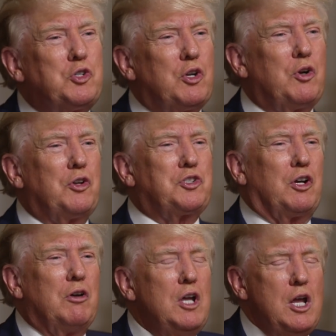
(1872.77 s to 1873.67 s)
exposed it
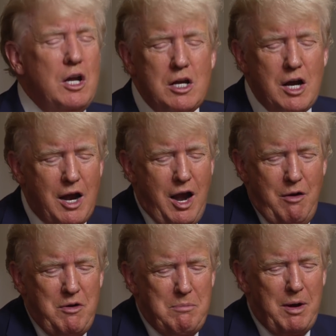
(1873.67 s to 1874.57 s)
also. I
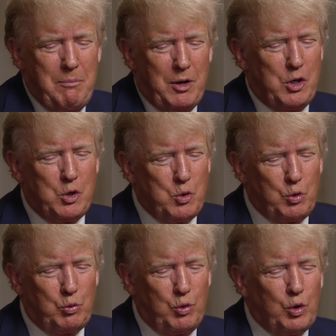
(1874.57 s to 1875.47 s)
remember
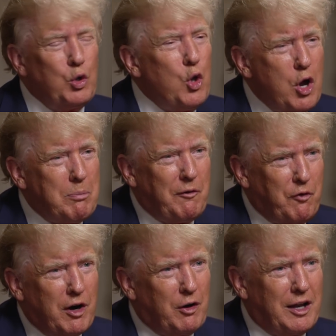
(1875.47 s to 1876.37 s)
you long
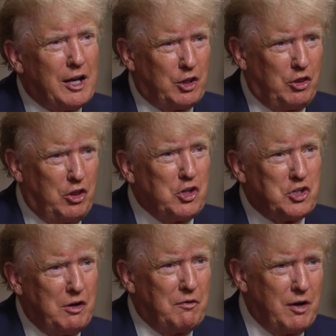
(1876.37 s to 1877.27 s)
before I got
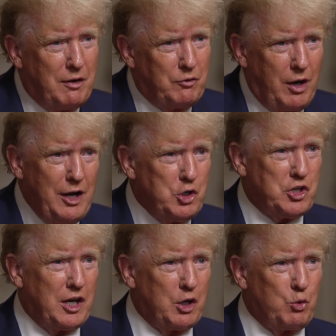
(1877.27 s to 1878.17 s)
this involved. I
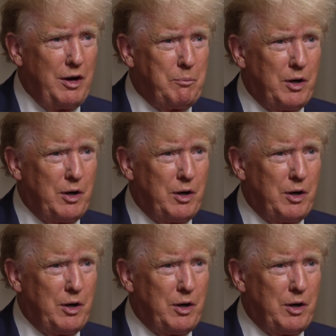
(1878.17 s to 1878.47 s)
used to get great